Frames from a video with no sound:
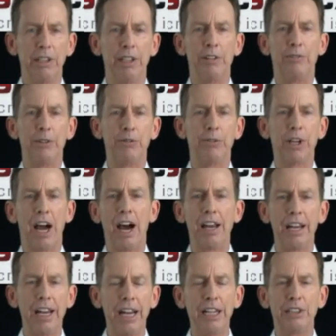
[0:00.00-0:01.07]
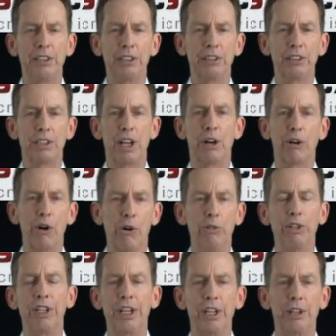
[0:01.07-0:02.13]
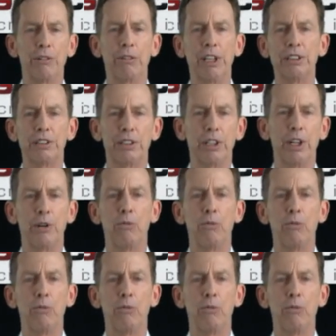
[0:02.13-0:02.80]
If you've got agents that are only interested